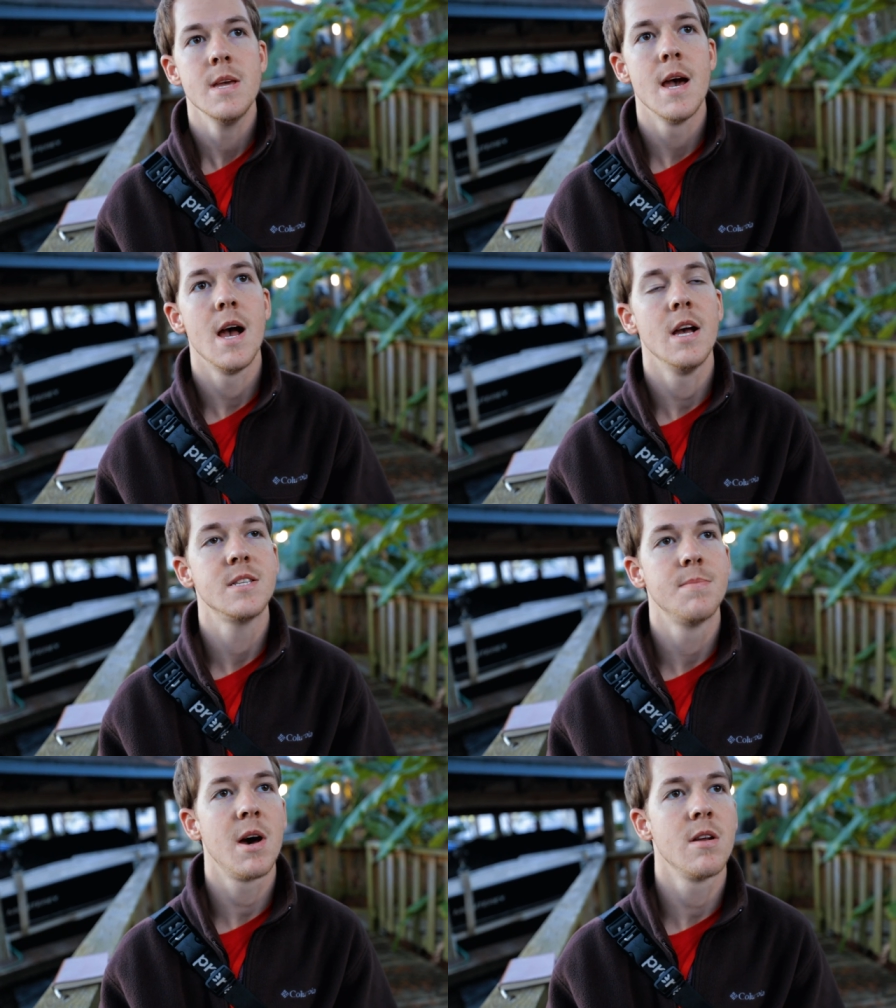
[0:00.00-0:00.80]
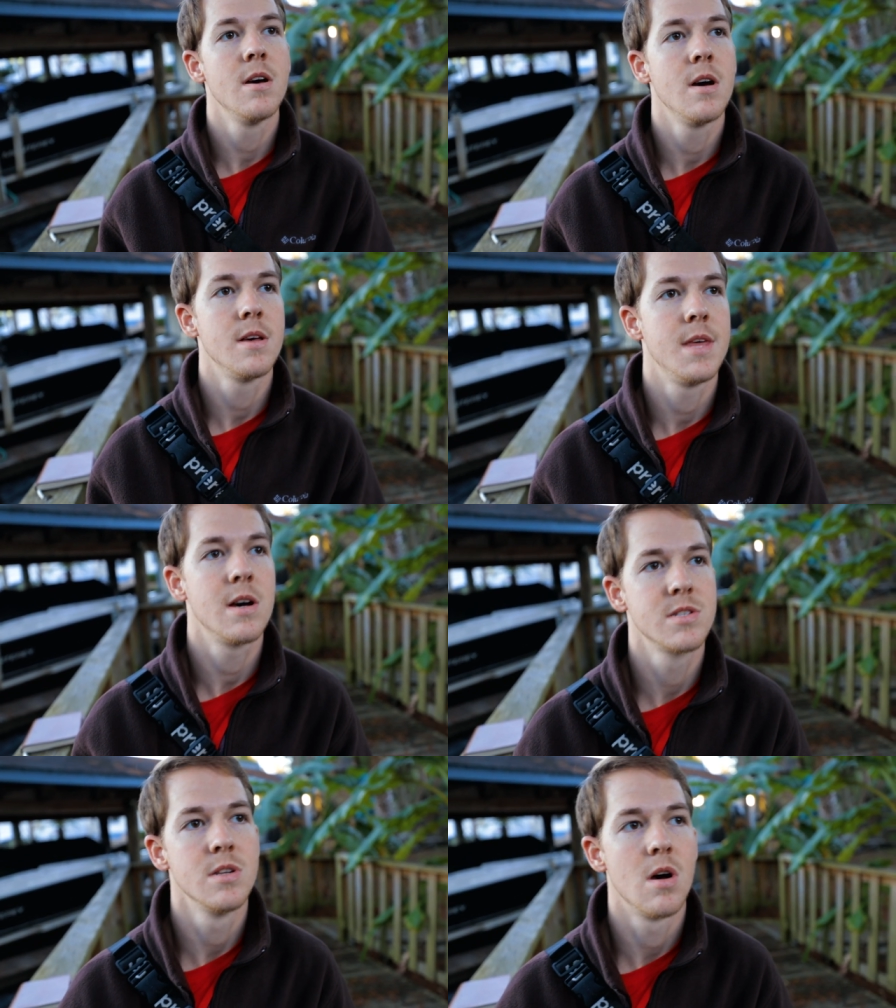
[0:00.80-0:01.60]
Yeah, it's about a
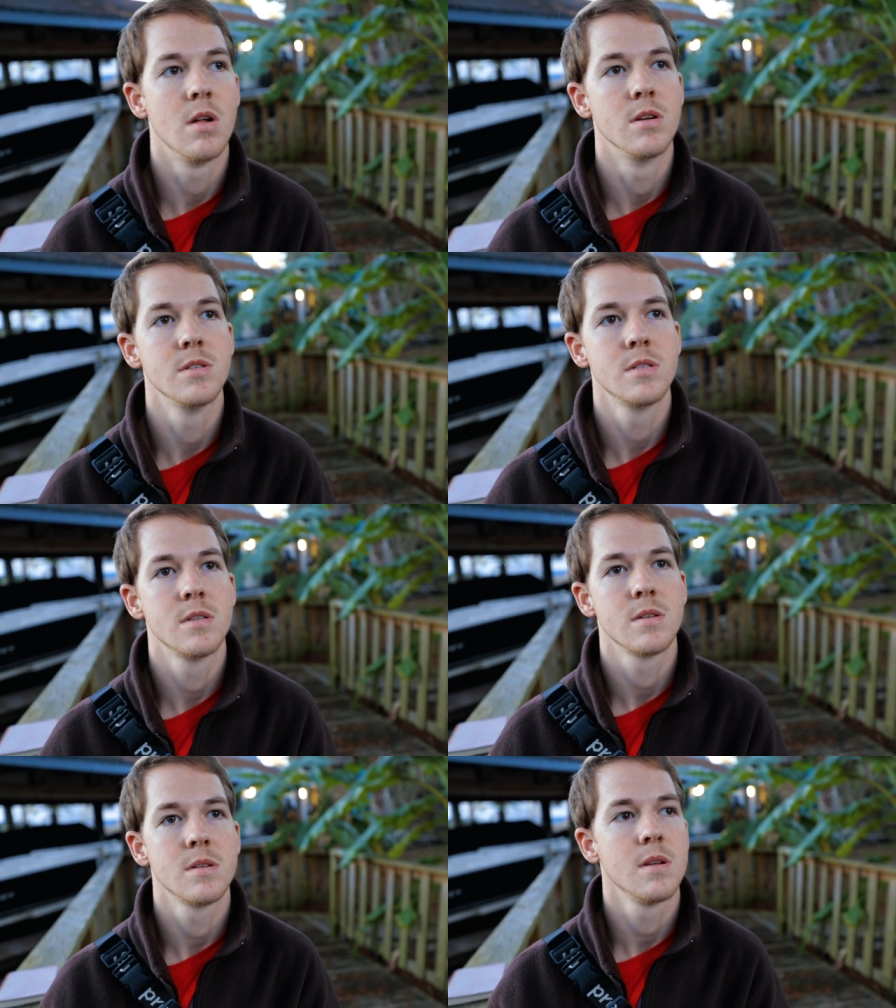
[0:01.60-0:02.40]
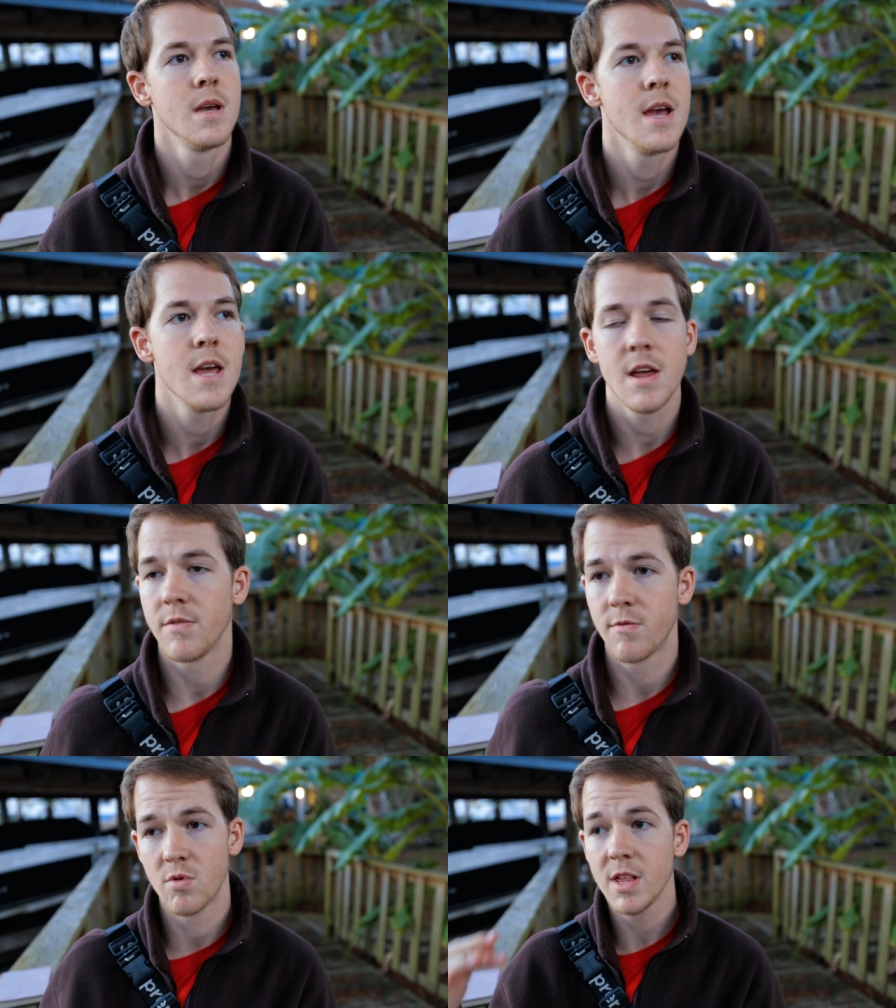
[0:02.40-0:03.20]
thousand dollars.
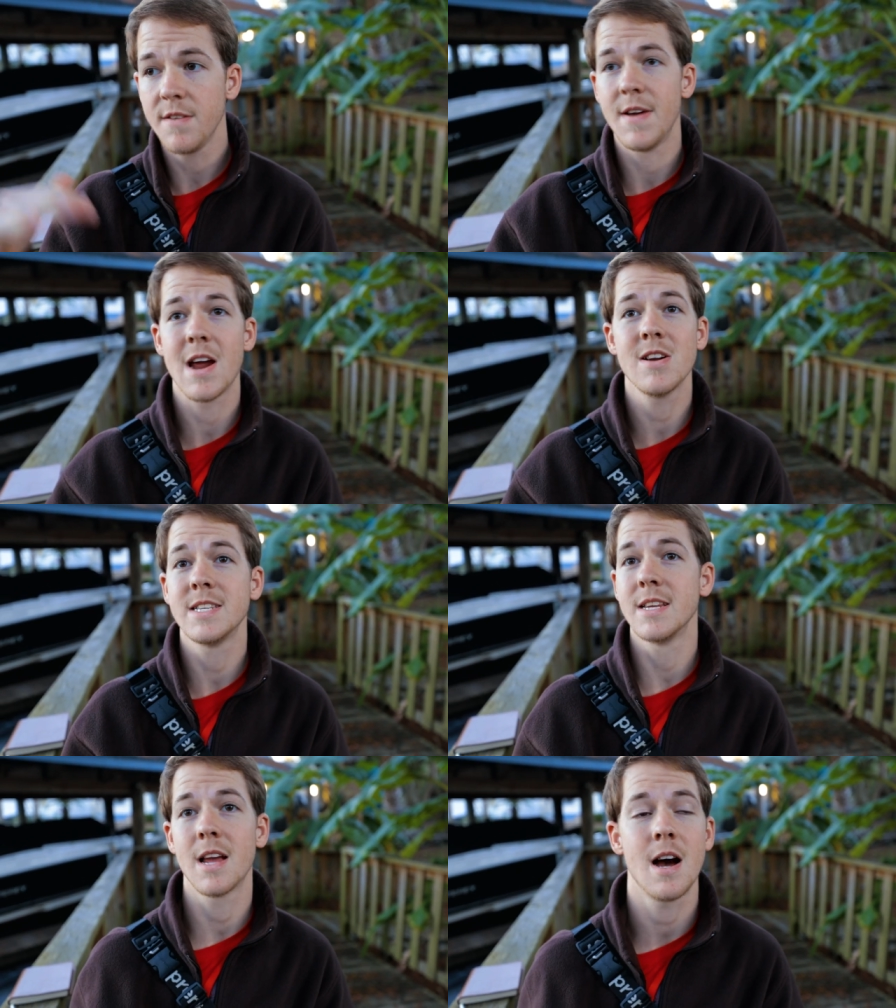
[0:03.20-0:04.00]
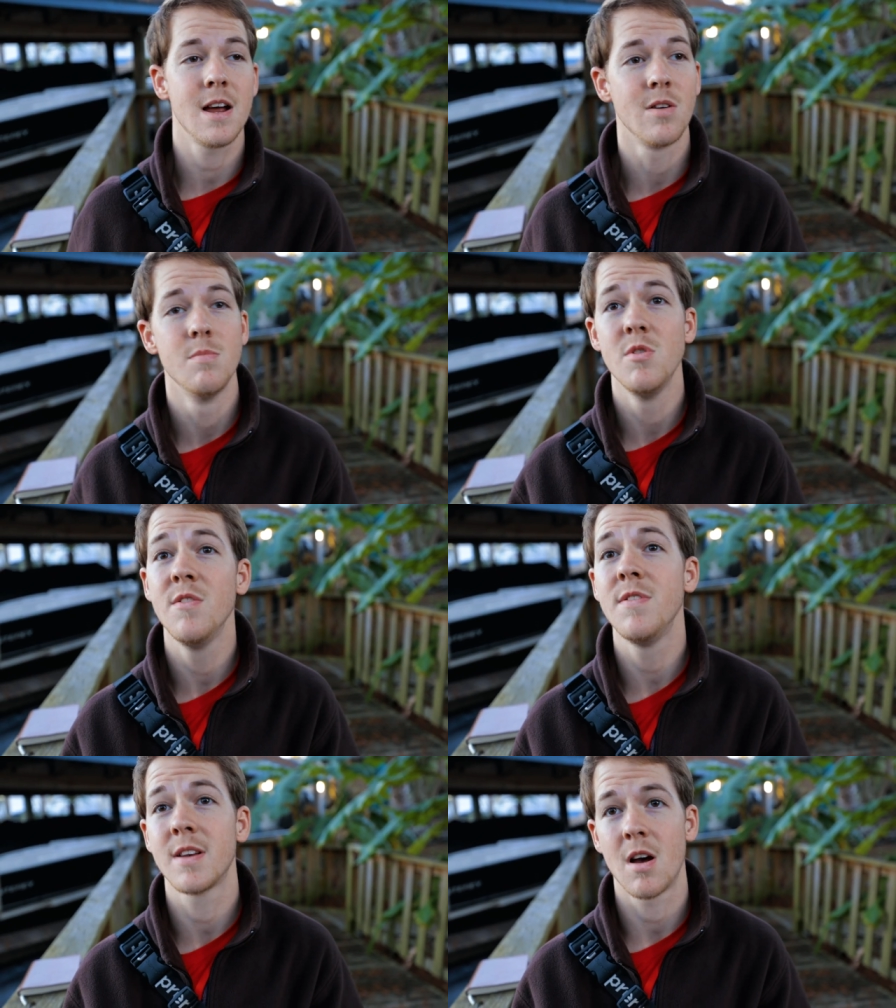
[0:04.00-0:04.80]
It really varies and God'll
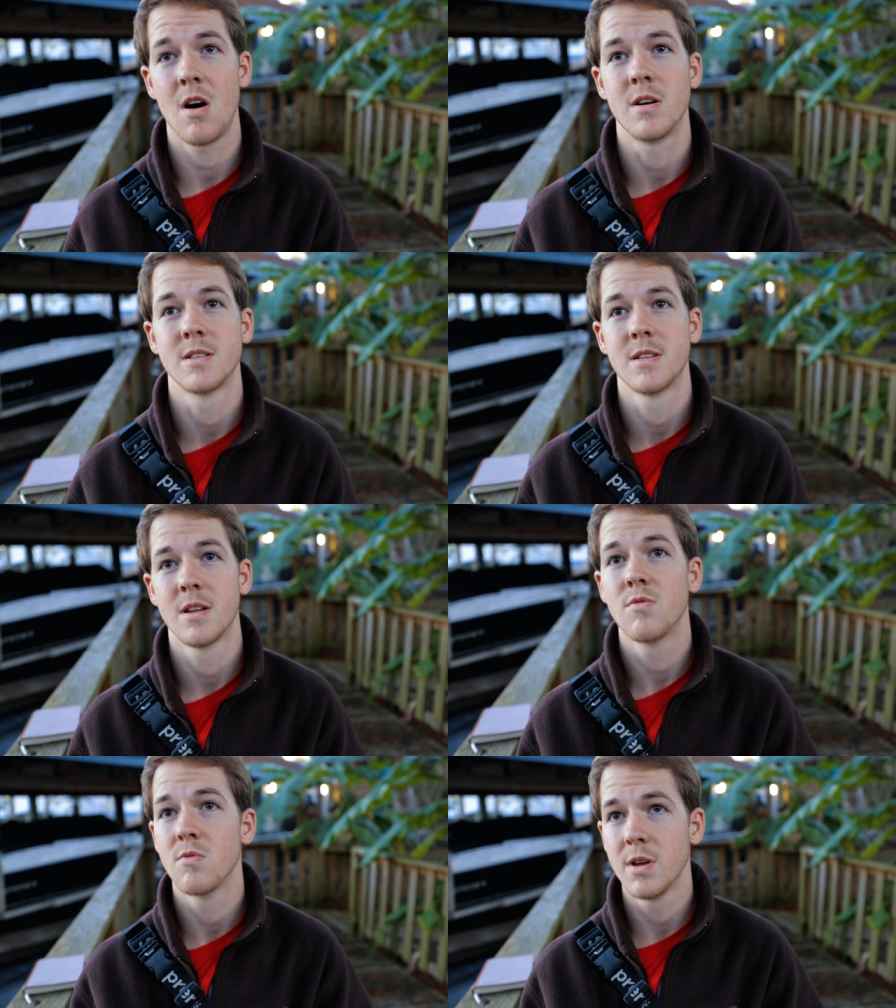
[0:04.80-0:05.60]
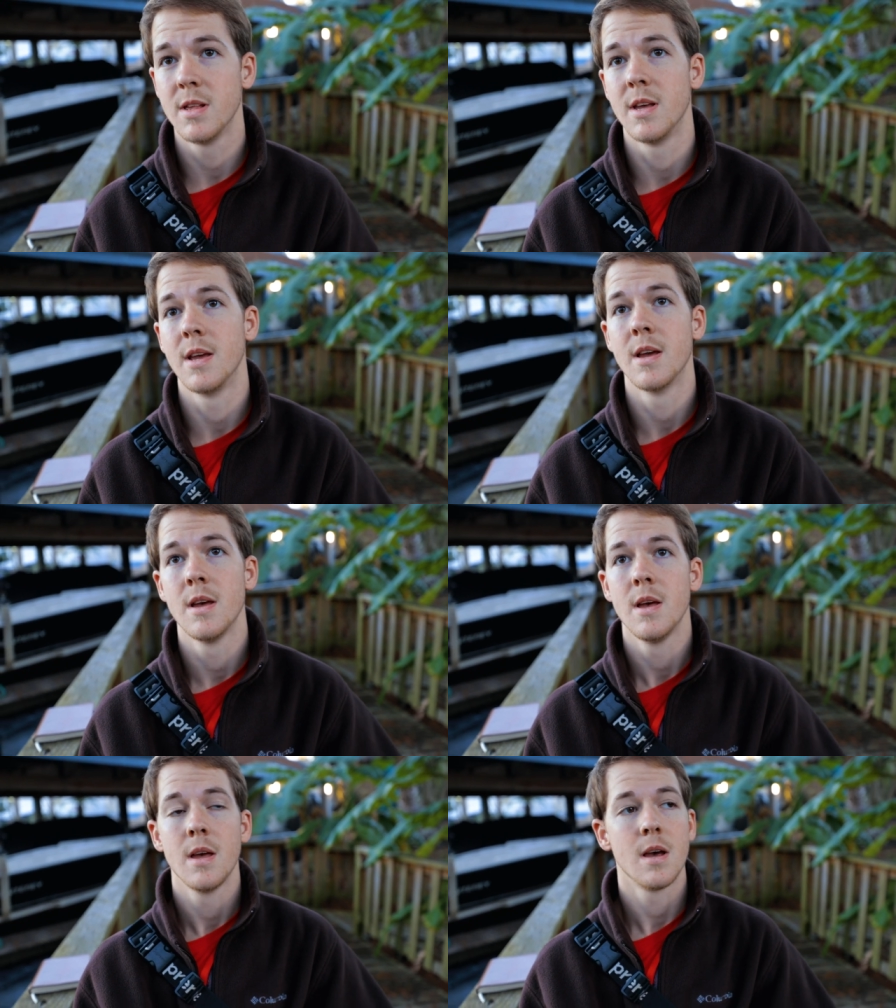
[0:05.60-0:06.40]
move the cost, really. Yeah
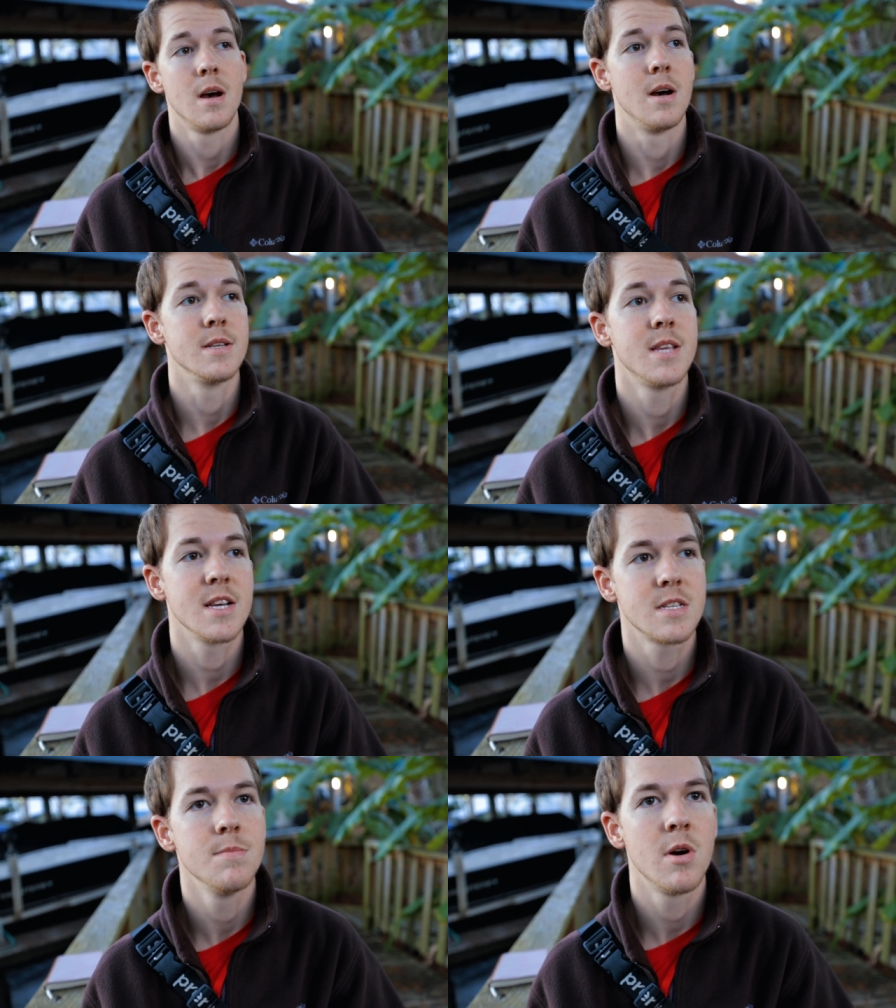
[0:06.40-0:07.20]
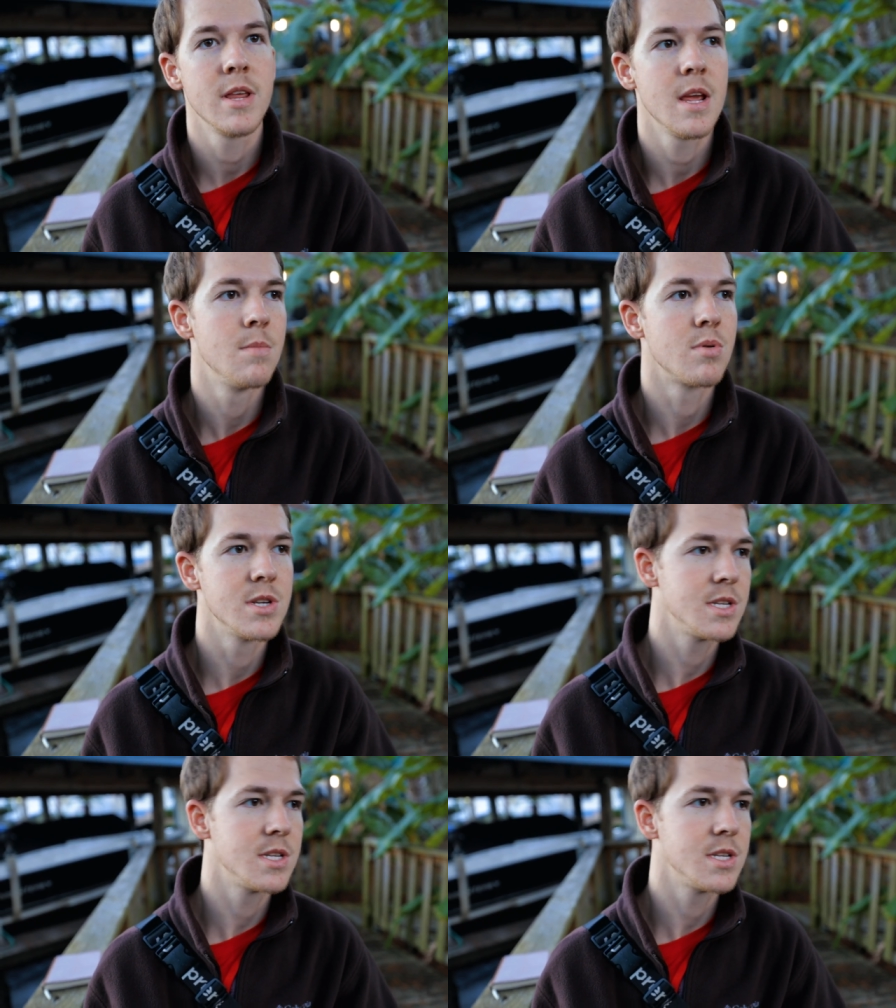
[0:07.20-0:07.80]
uh, testimony in